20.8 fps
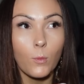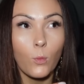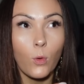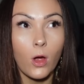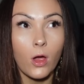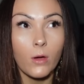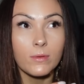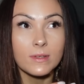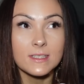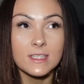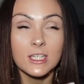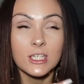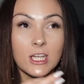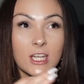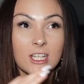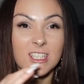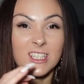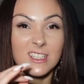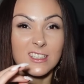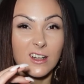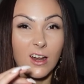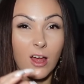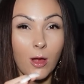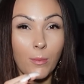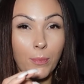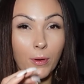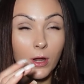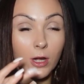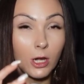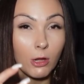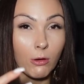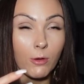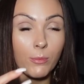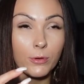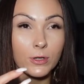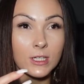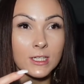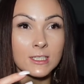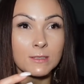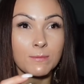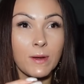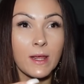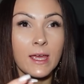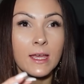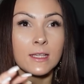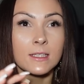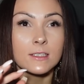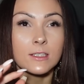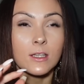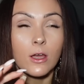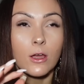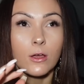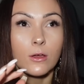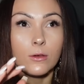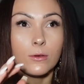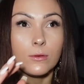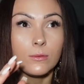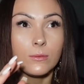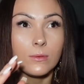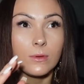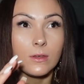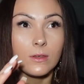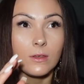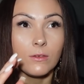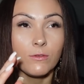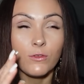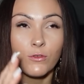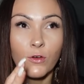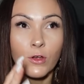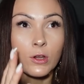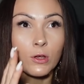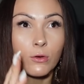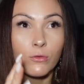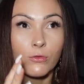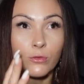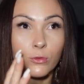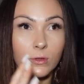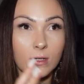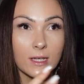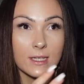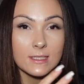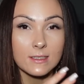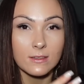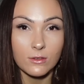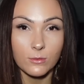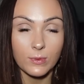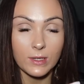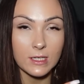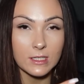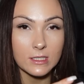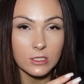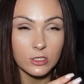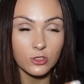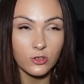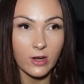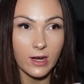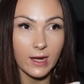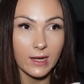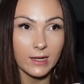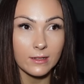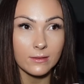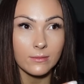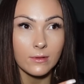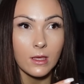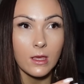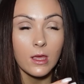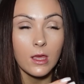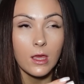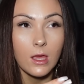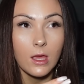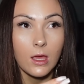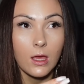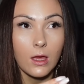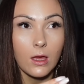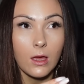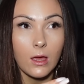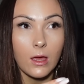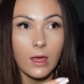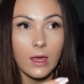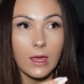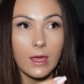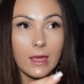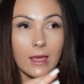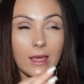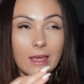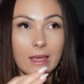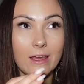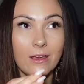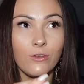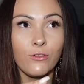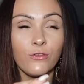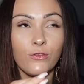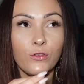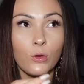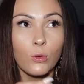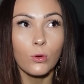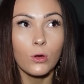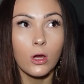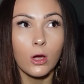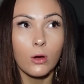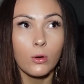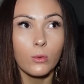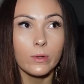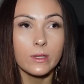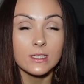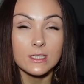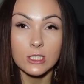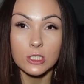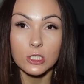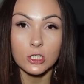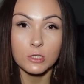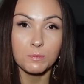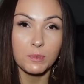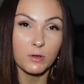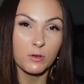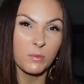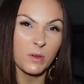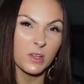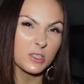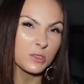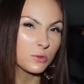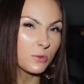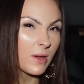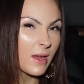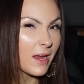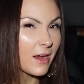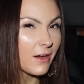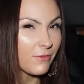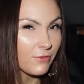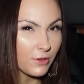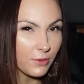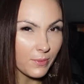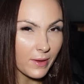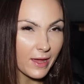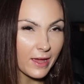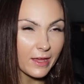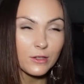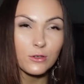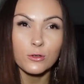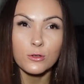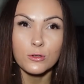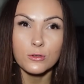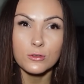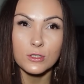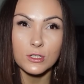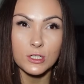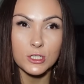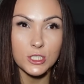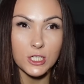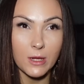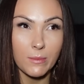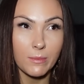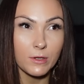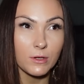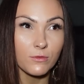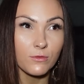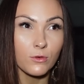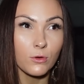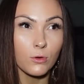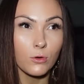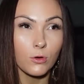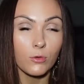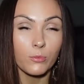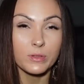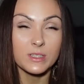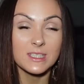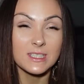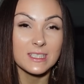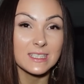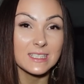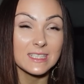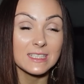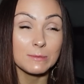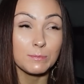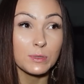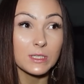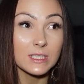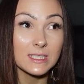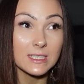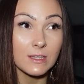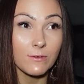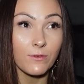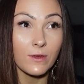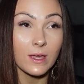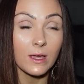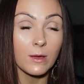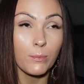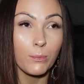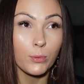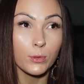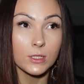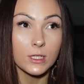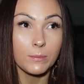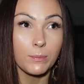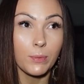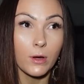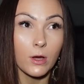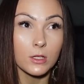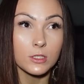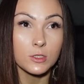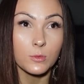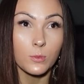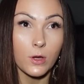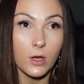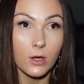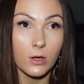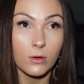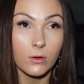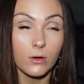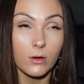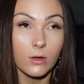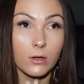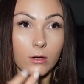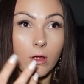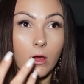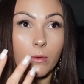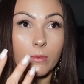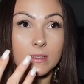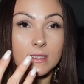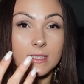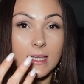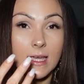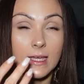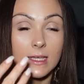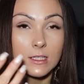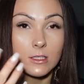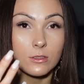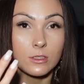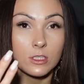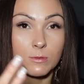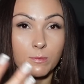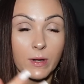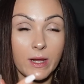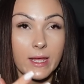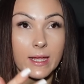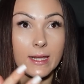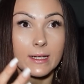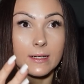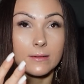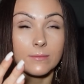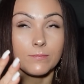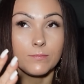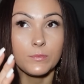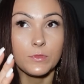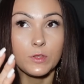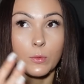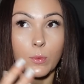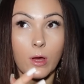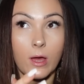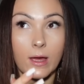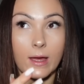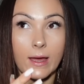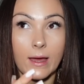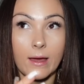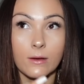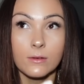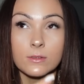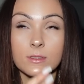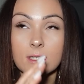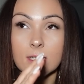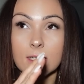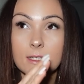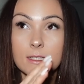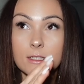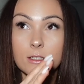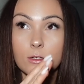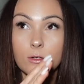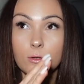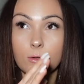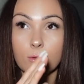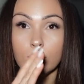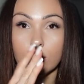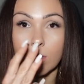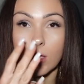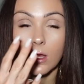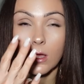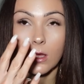what I would suggest is an upper lower body split. So, if you've only got four days of the week to train, if your goal is to just build muscle everywhere and you're new to the gym and you've not got a specific body part to work on, I would say splitting the workouts into